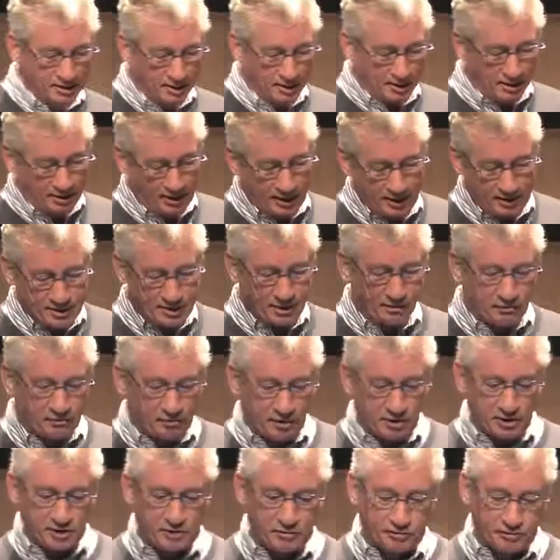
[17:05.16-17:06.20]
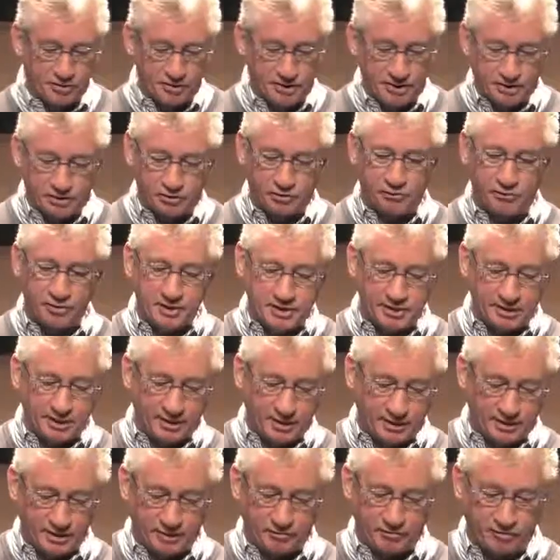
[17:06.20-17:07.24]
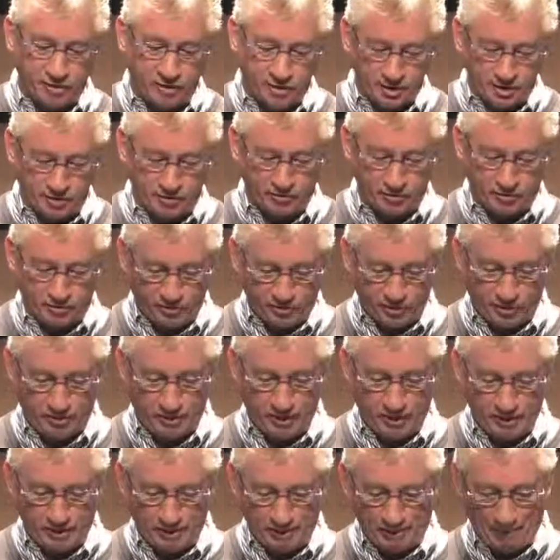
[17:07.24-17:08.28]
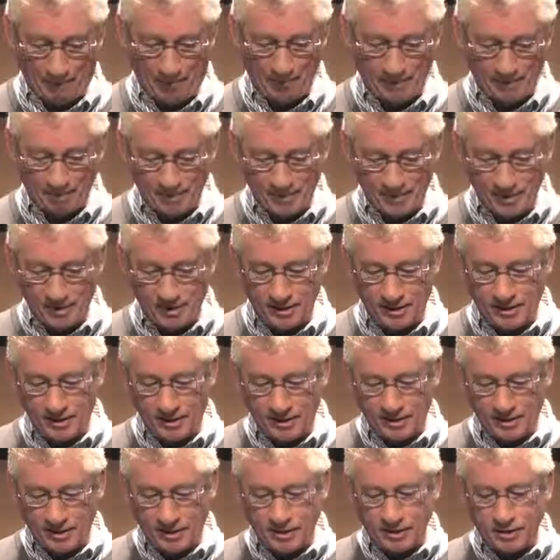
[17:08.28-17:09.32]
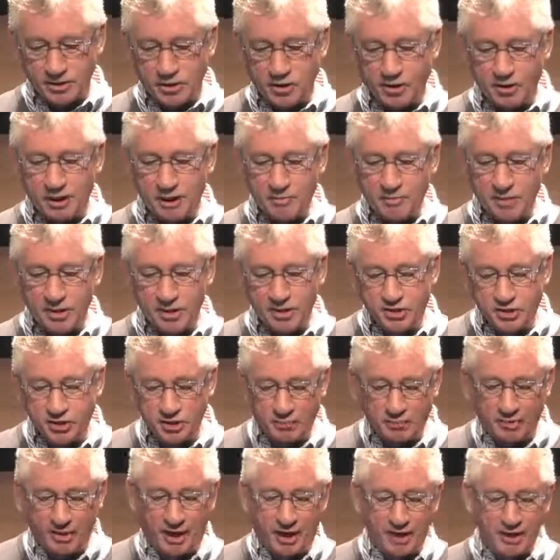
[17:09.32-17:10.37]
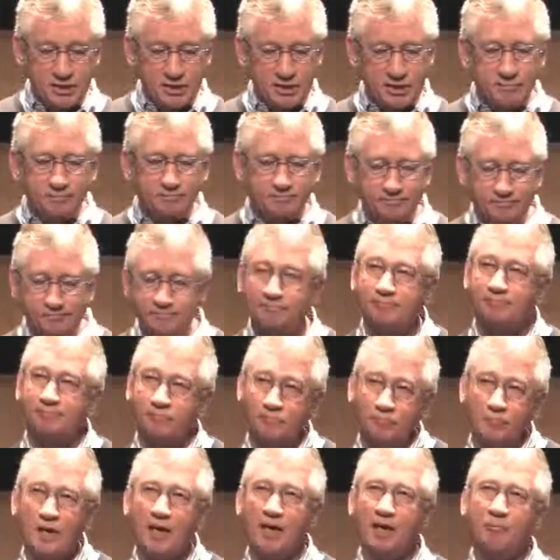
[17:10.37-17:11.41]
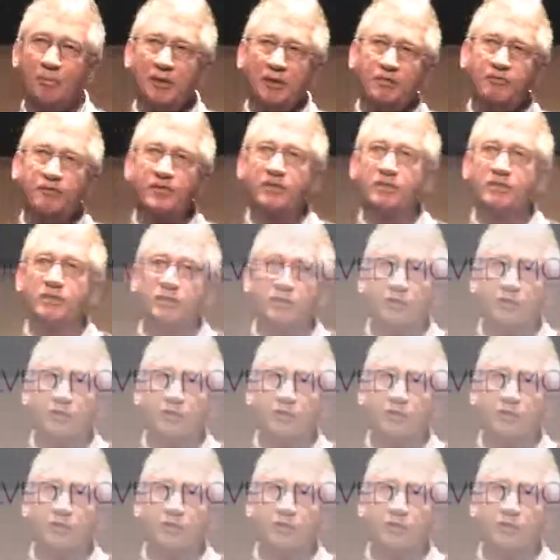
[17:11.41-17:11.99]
and I think philosophers need to rethink their philosophy for a while. So let me summarize. I believe there's